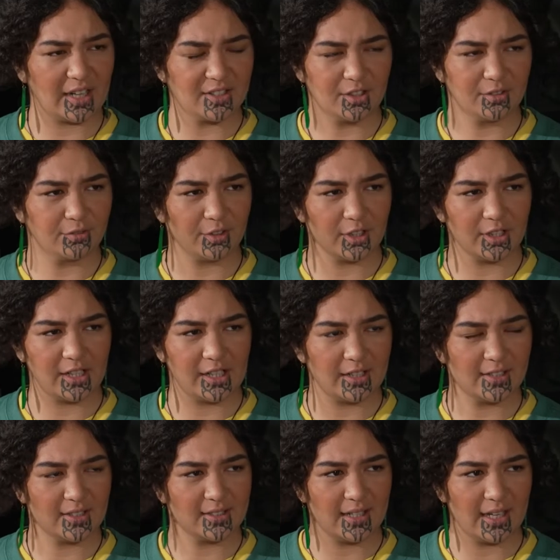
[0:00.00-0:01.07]
I didn't fully
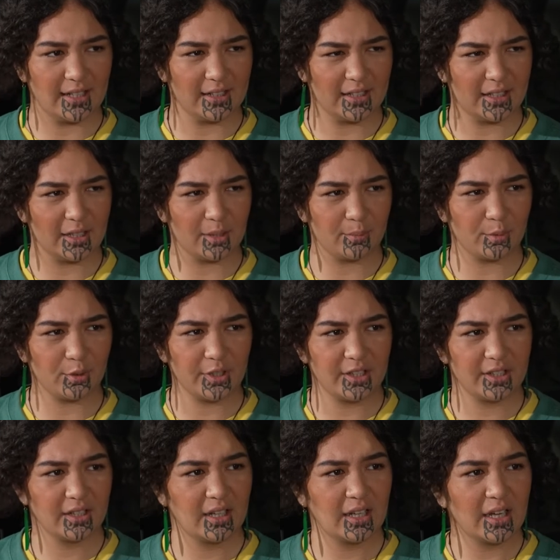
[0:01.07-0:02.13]
understand at that point.
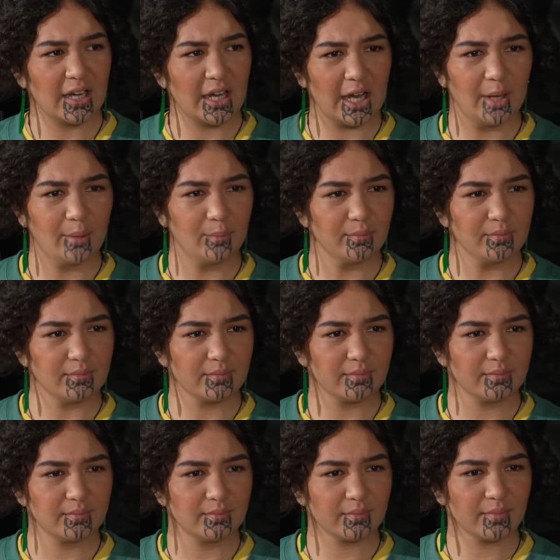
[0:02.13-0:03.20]
Um,
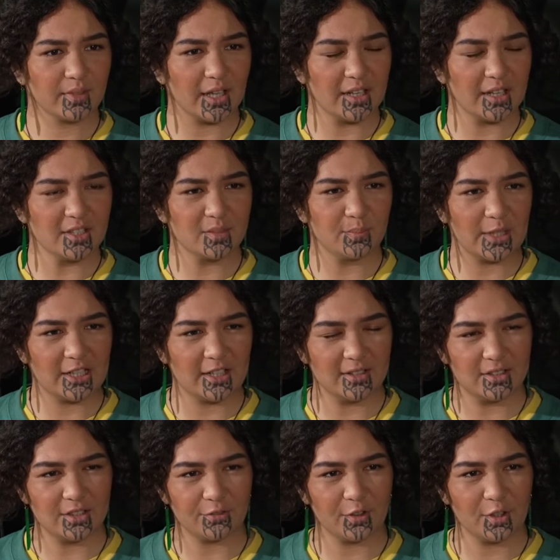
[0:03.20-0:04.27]
and it's been
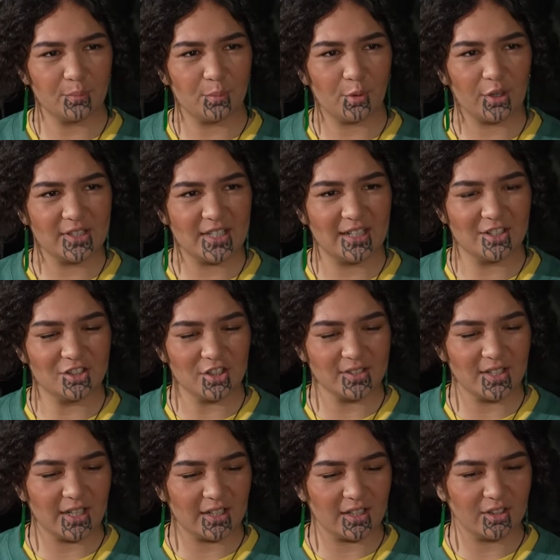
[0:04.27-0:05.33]
at different points, and it's just
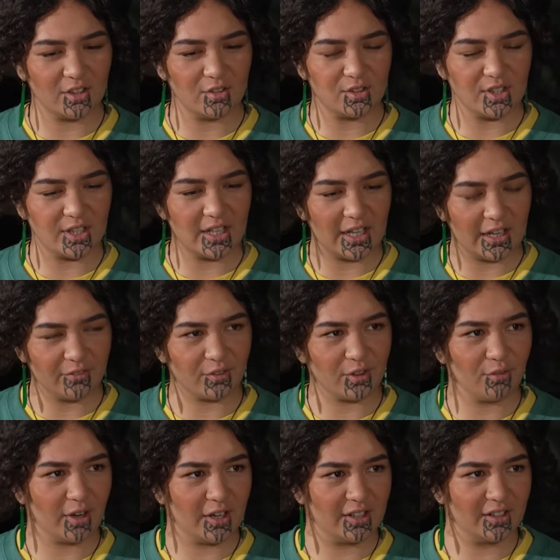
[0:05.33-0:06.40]
like you see
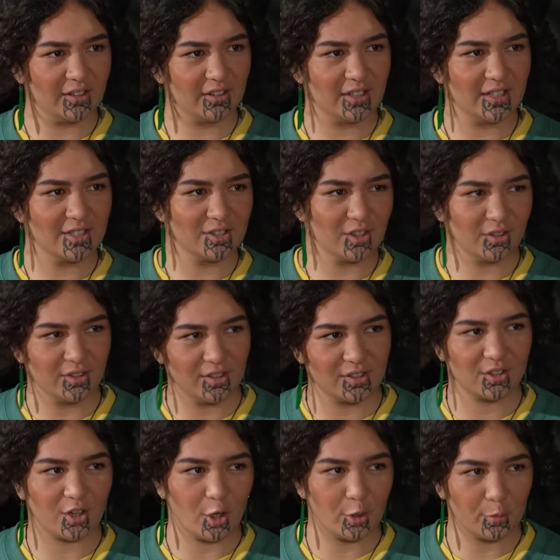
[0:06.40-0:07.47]
everyone is on
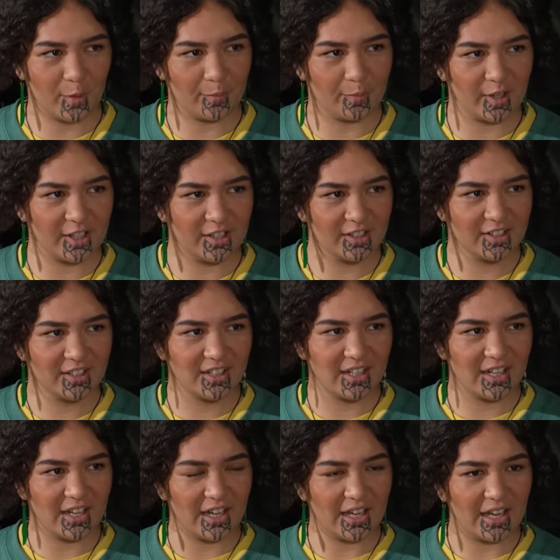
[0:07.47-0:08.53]
this kaupapa,
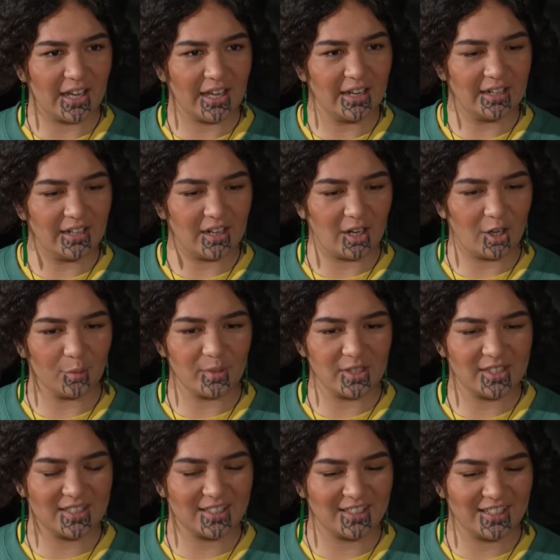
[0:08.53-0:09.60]
and I'll be
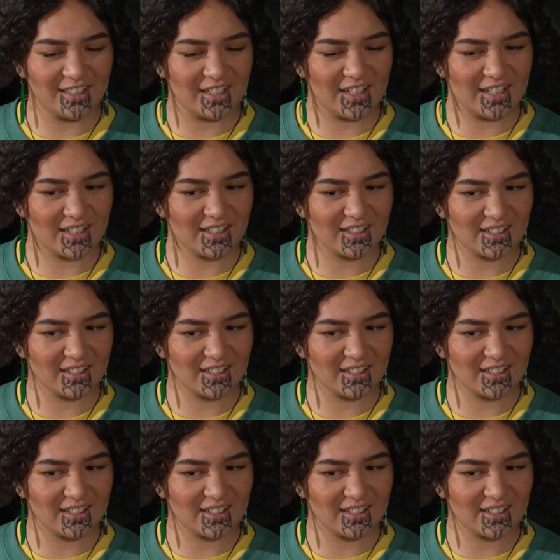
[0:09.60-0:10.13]
sitting there like,